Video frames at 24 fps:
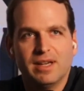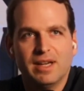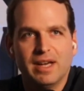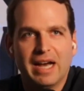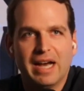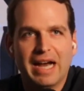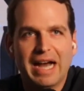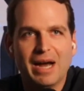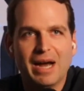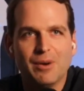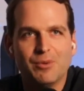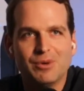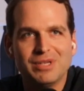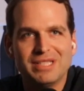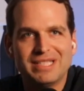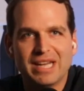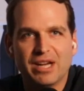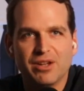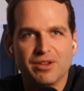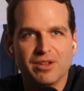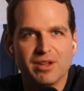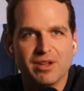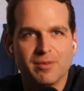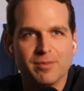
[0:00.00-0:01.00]
I would
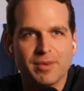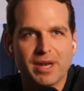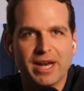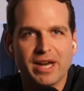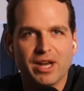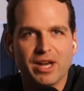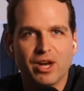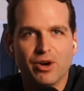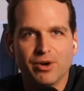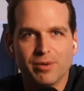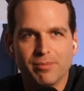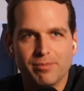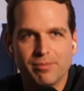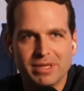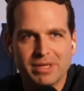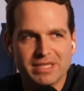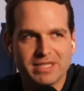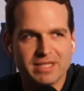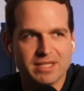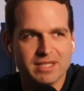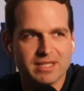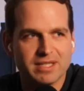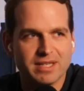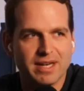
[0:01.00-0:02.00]
tell them that I own a
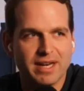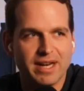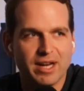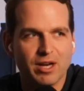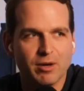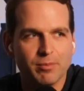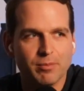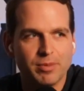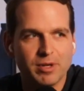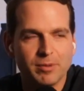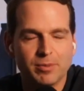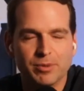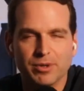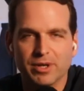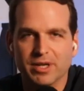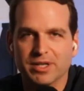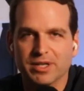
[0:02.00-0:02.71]
business and I help people